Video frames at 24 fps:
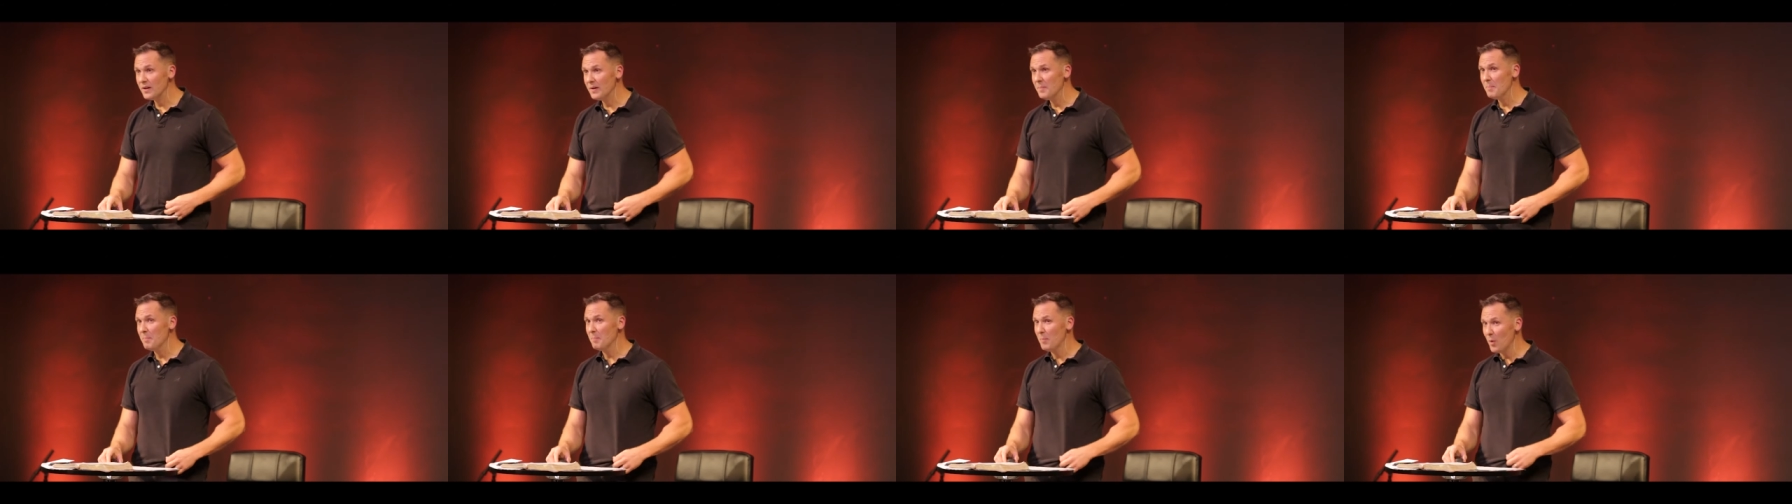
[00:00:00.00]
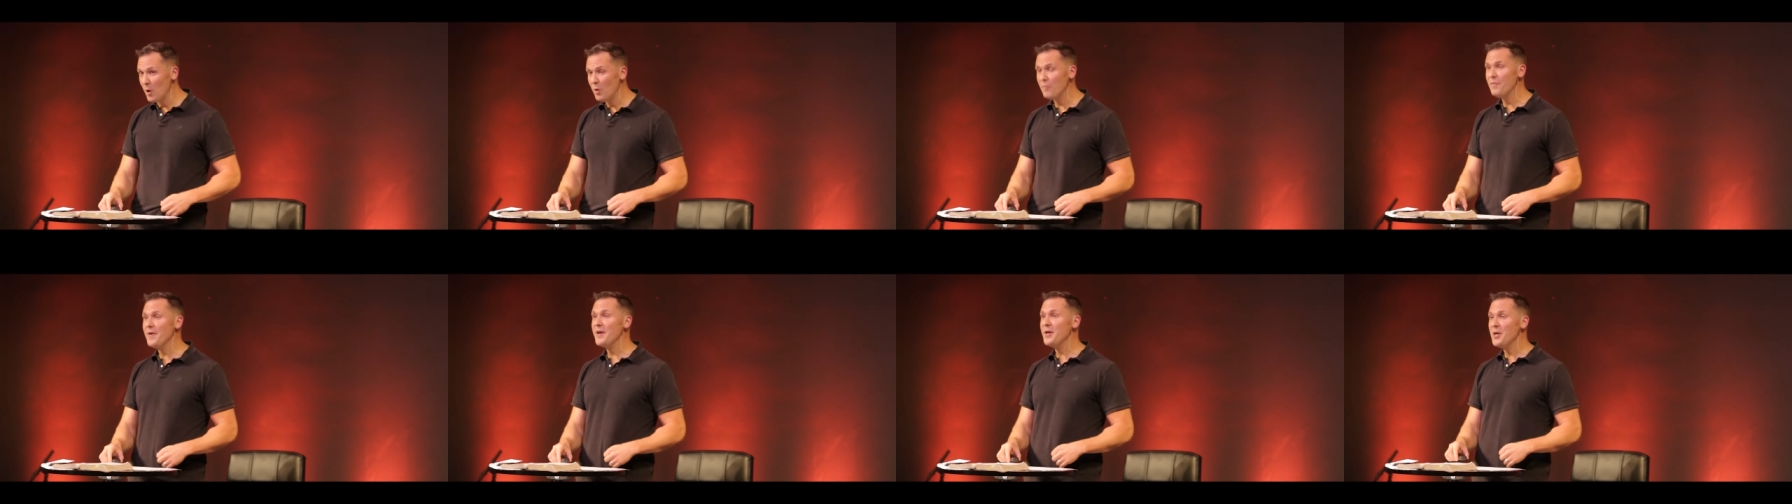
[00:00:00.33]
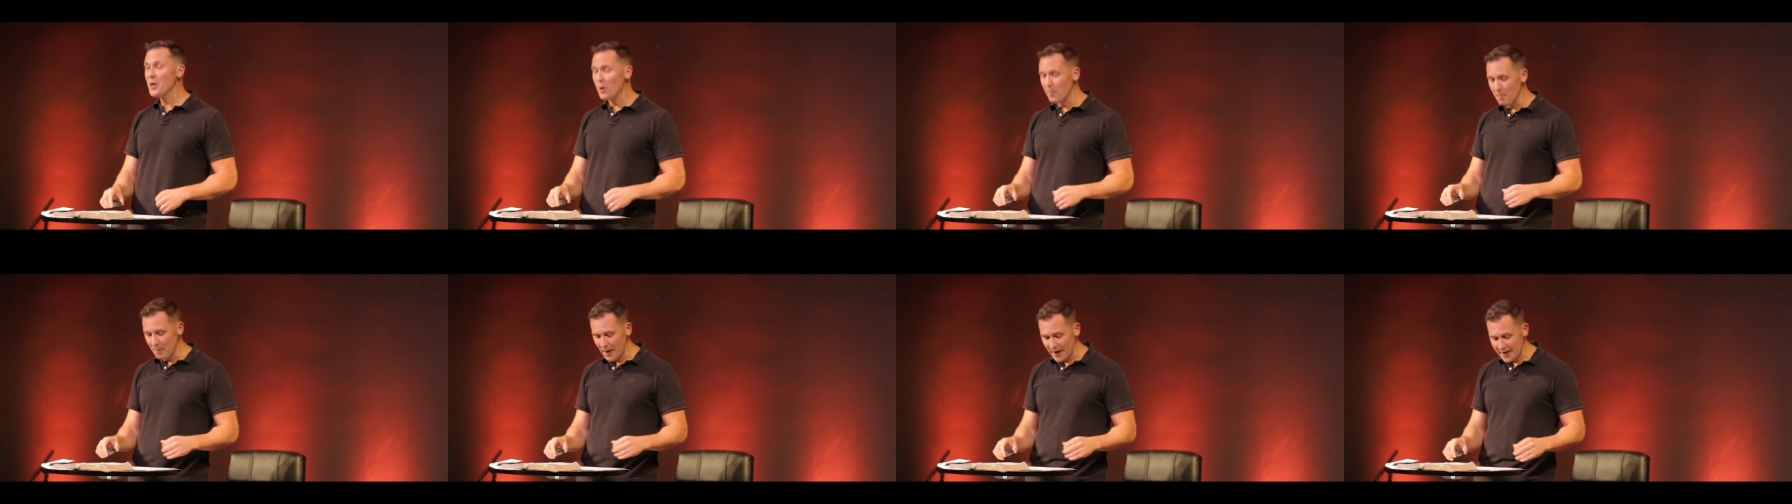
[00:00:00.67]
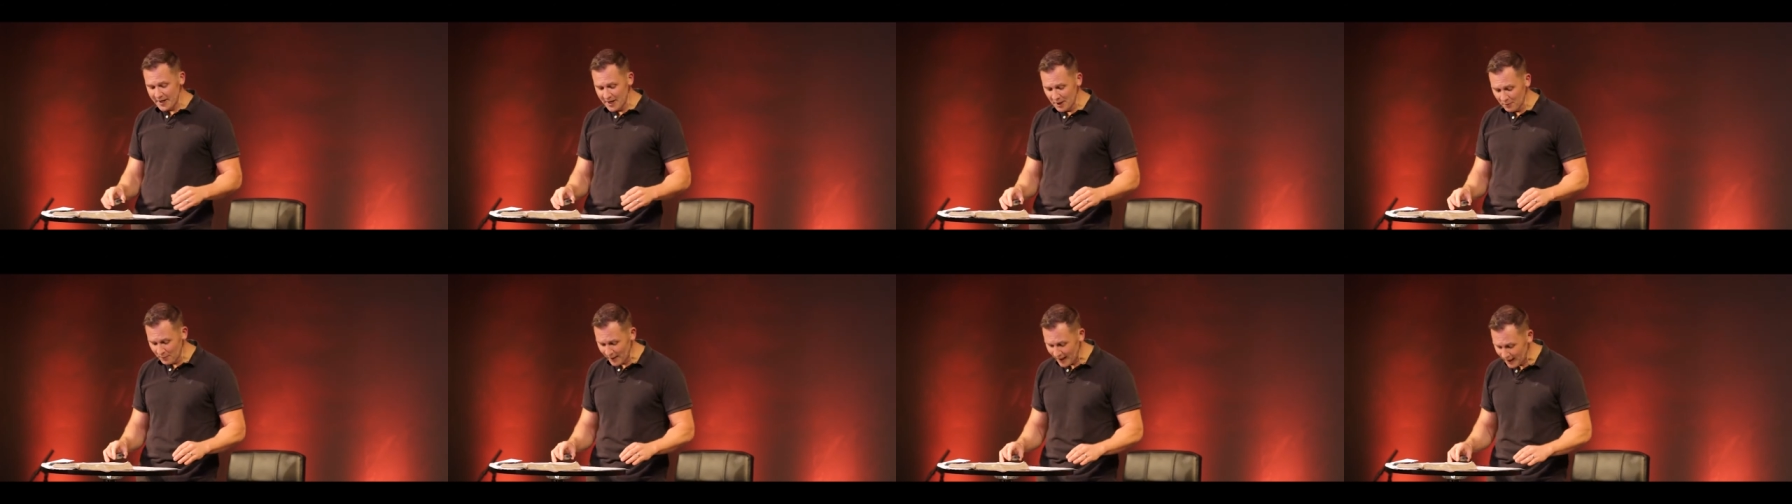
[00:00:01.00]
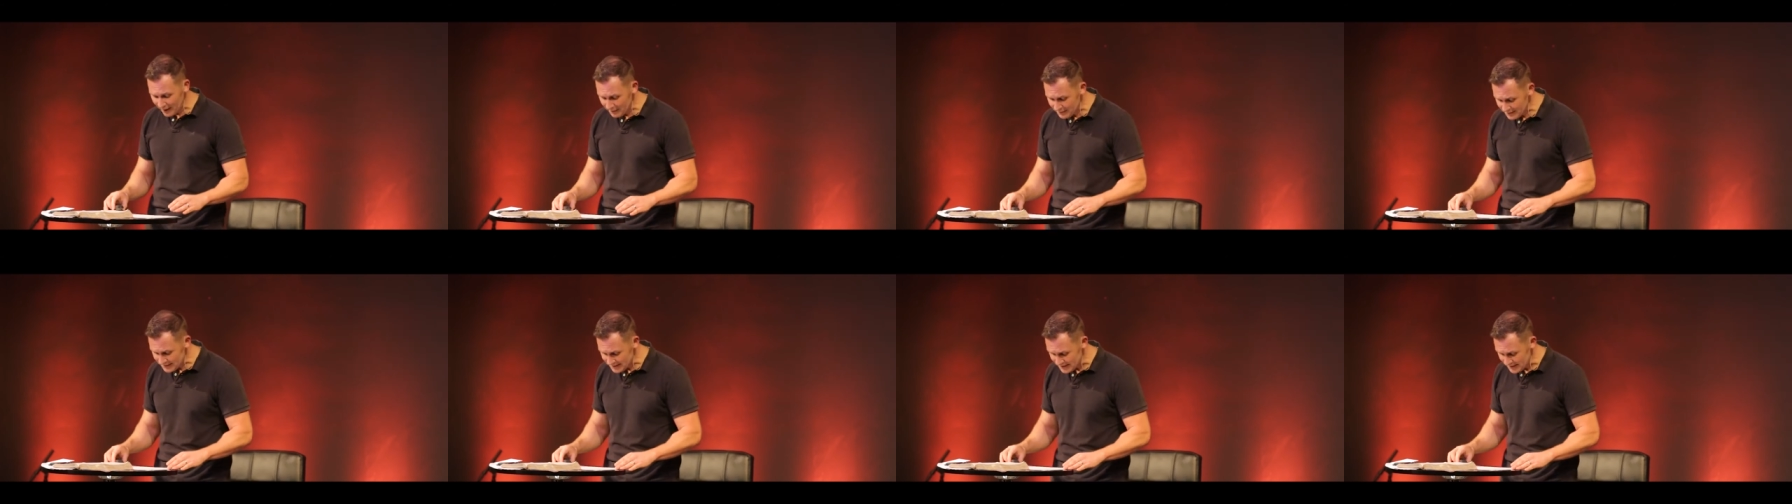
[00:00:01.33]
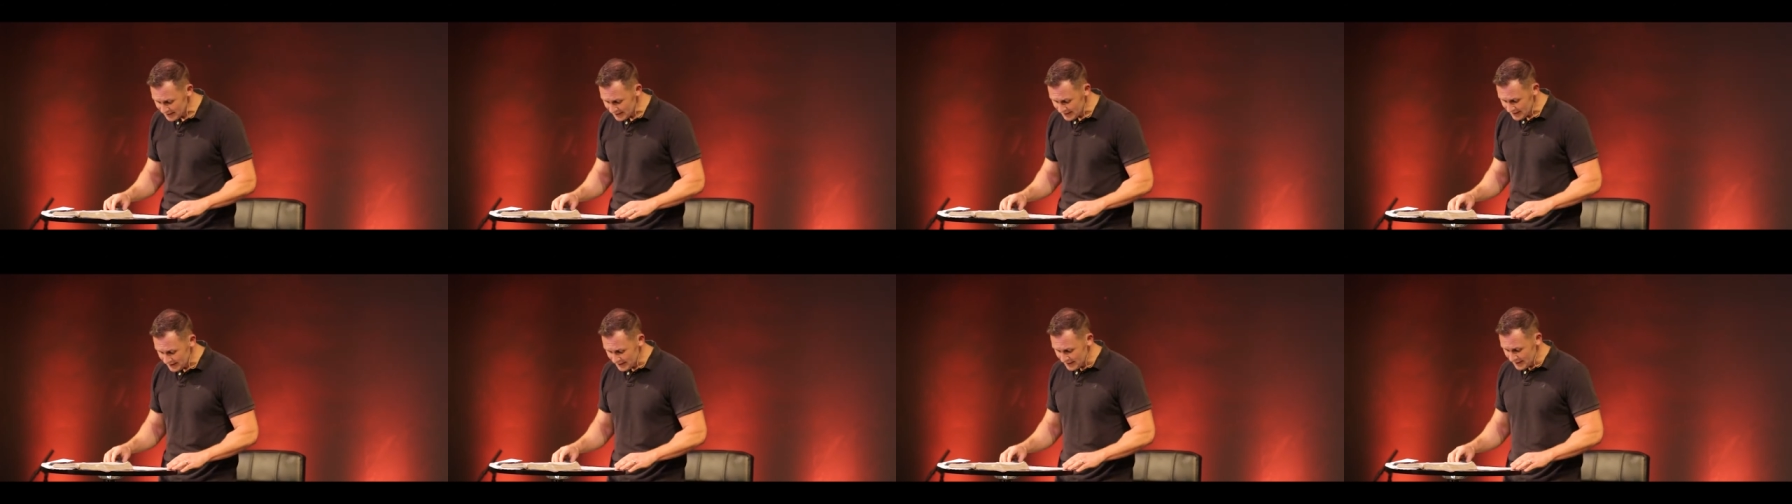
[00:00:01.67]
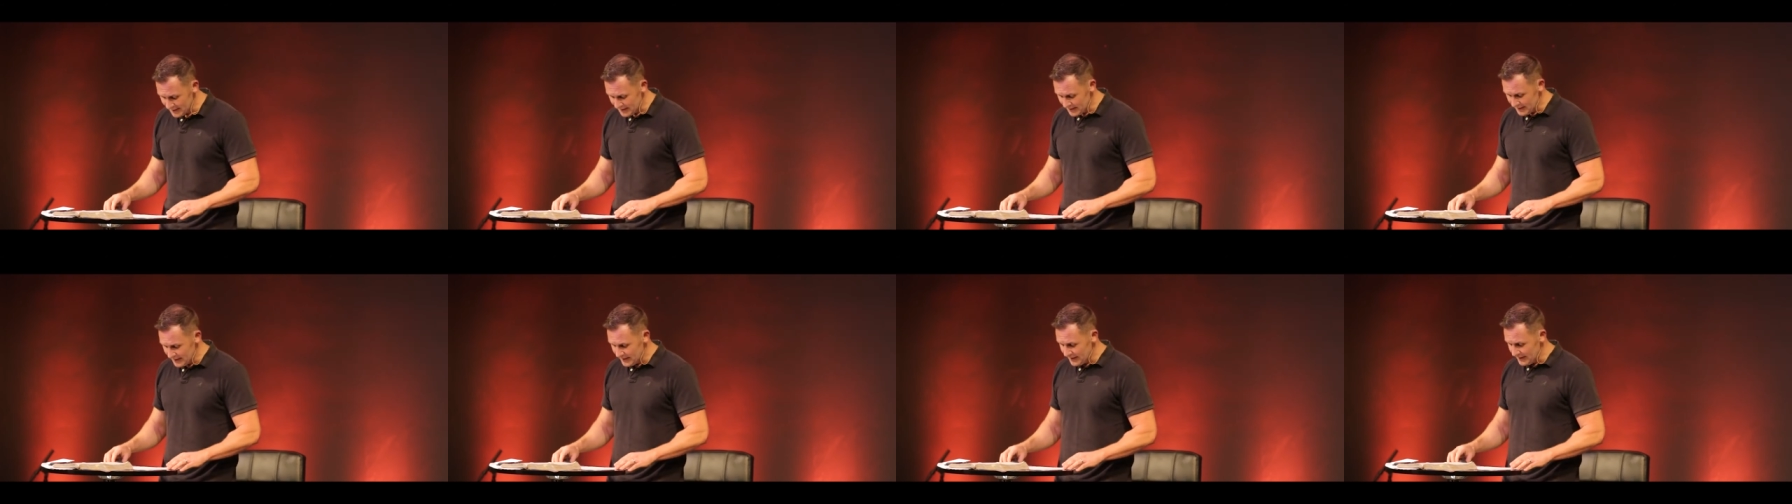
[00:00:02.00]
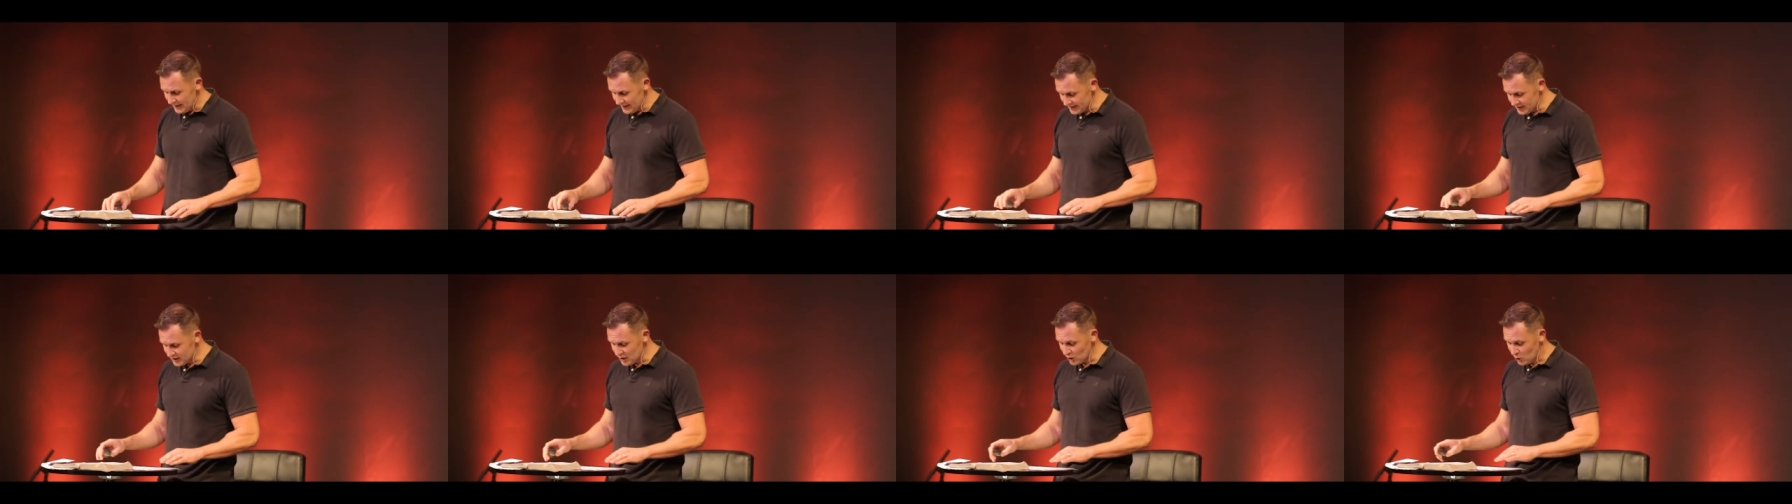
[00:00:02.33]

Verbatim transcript: Moving your money around is